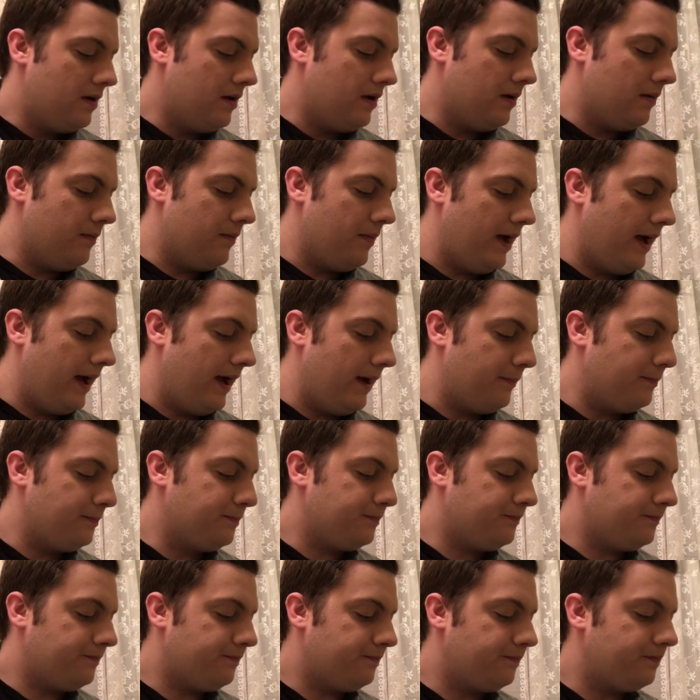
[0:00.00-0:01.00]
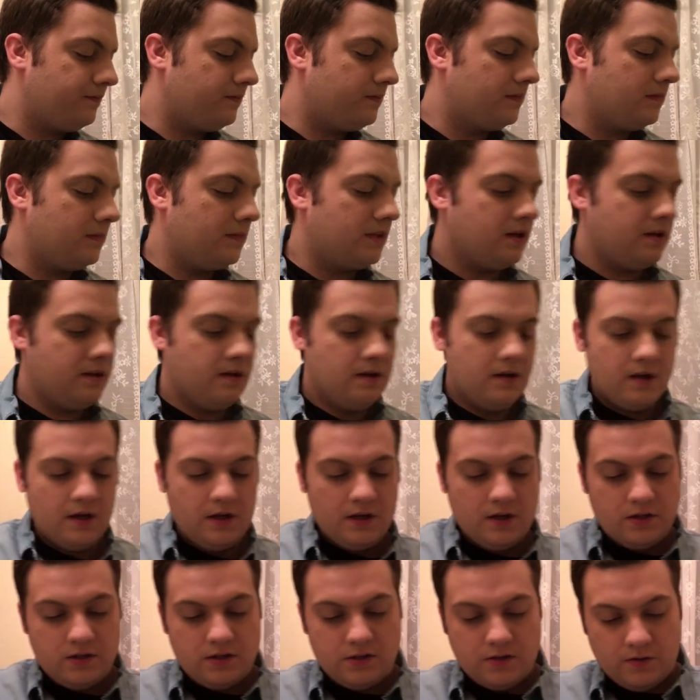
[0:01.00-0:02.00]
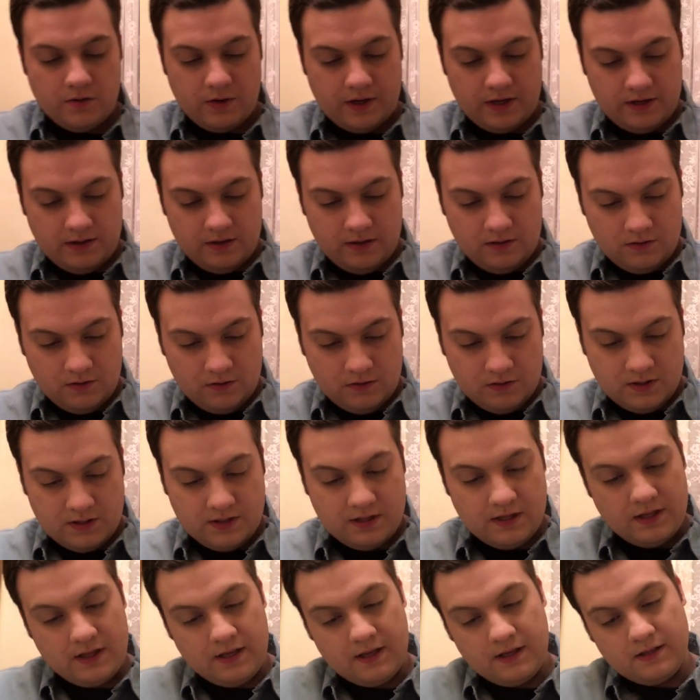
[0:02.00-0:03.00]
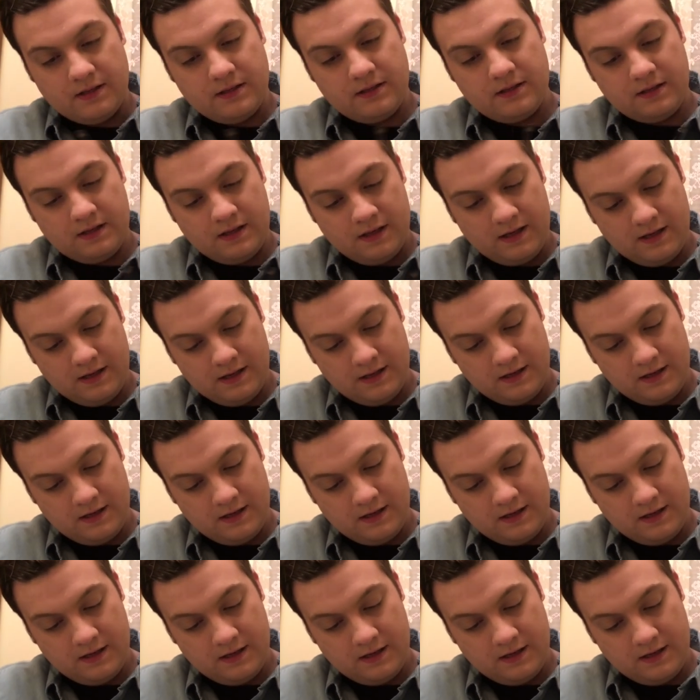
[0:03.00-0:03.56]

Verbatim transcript: a matte so I use this